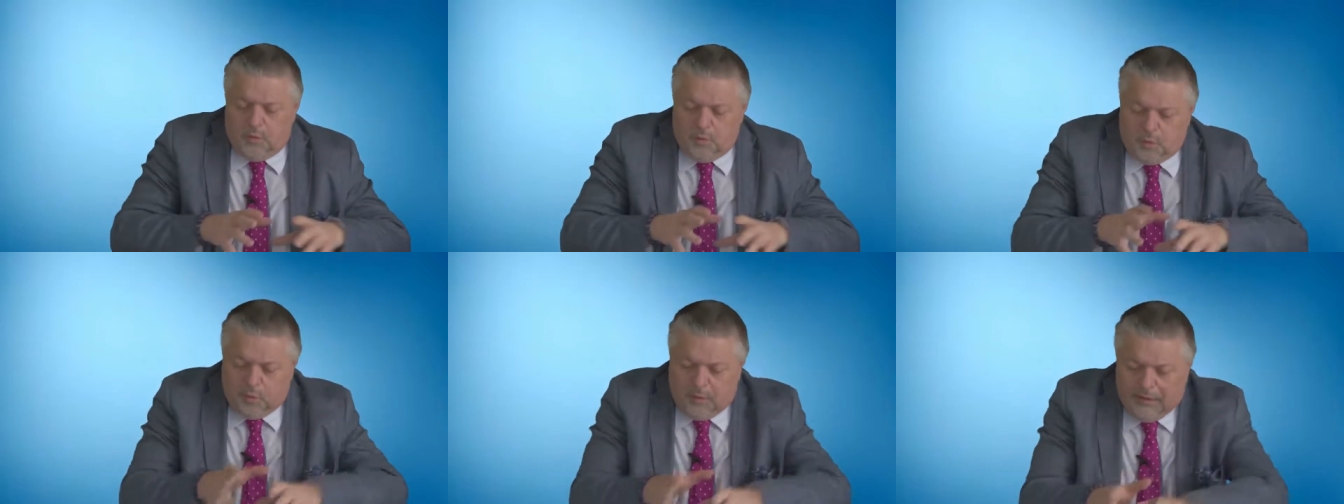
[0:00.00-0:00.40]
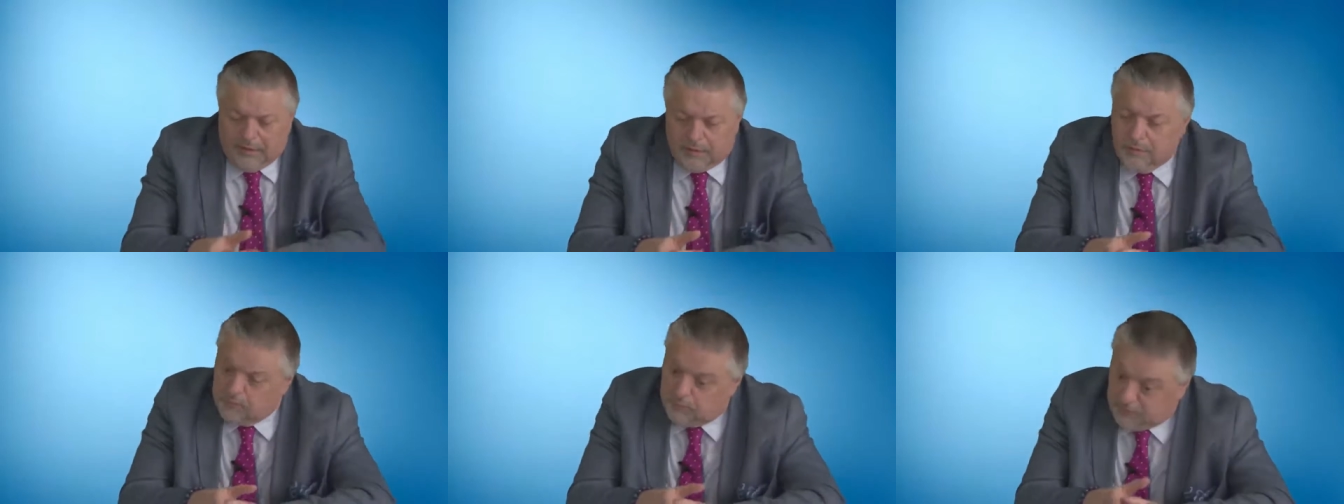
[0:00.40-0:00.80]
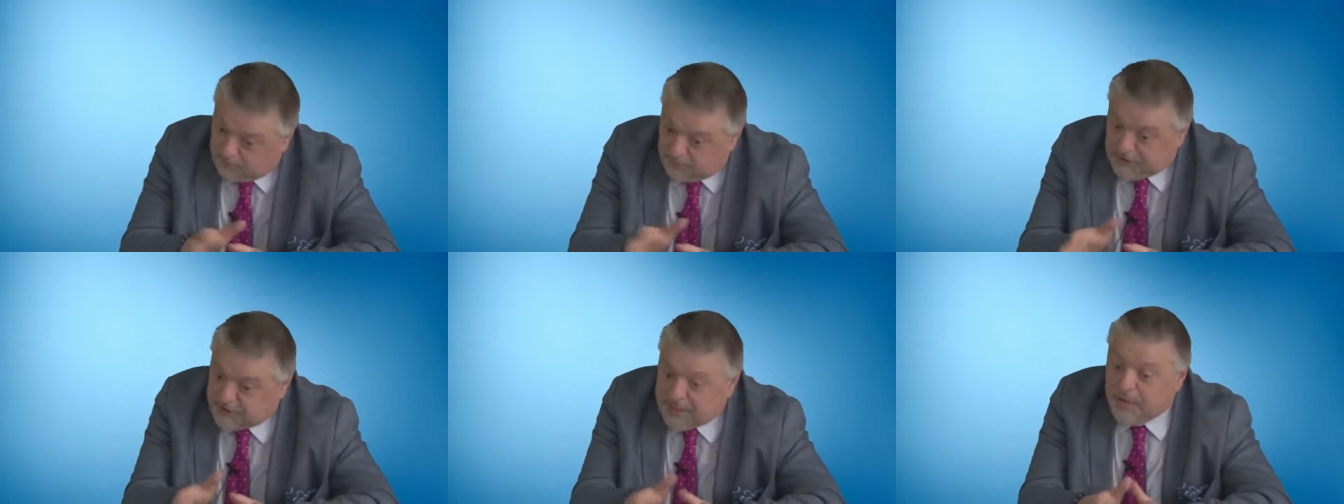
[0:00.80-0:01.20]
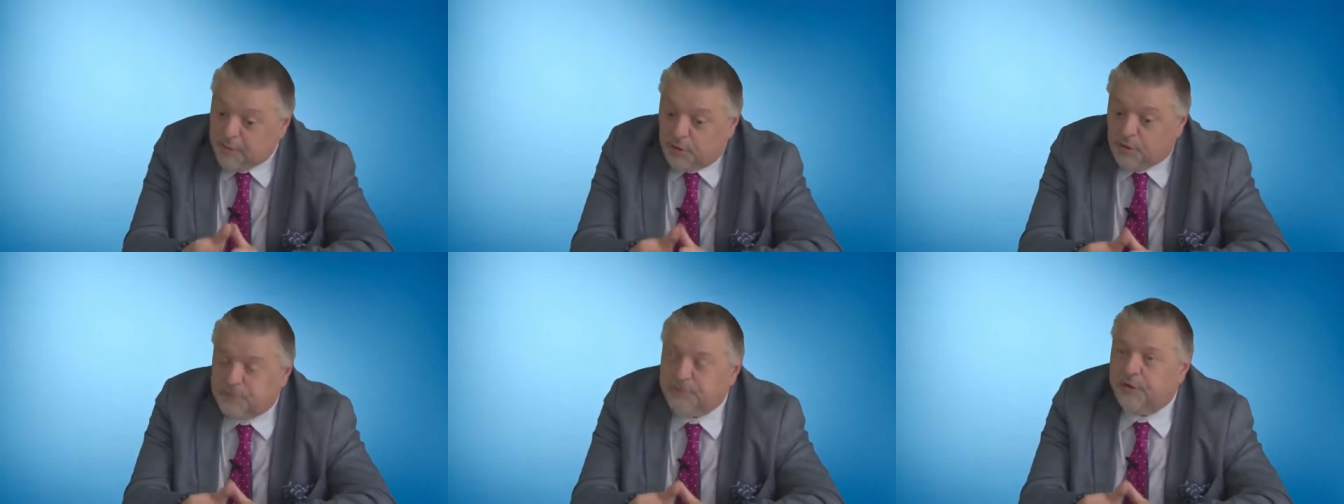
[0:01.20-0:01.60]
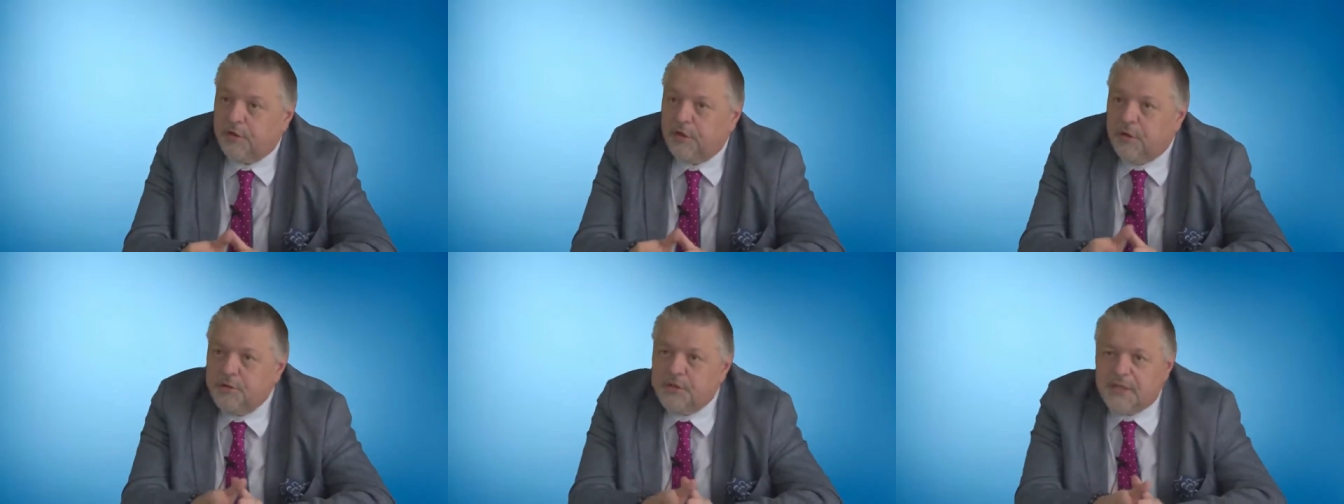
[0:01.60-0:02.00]
while the same goes for
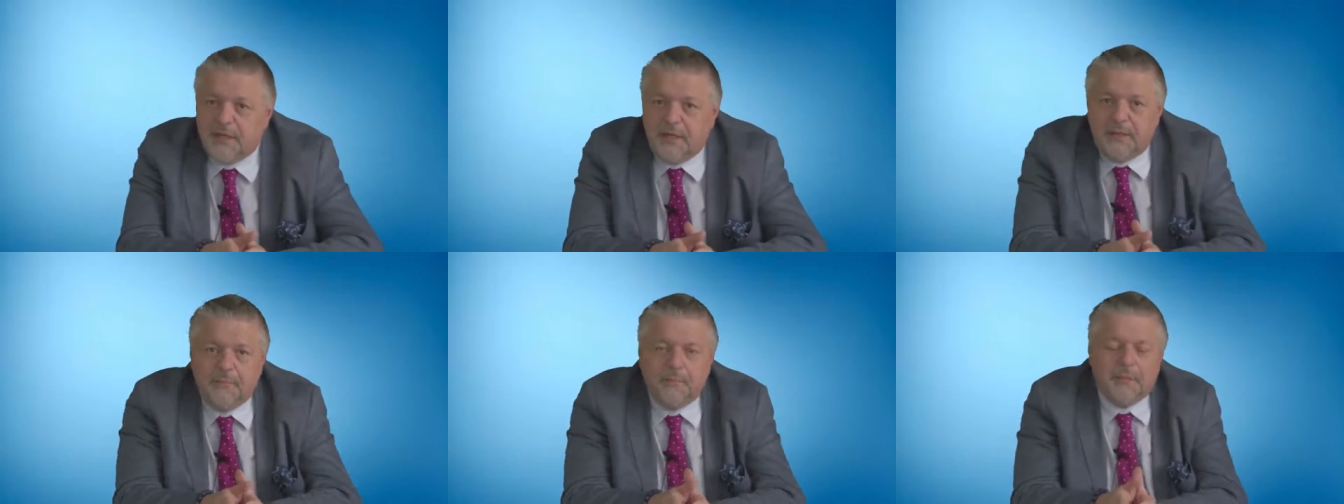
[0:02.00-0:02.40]
coaching,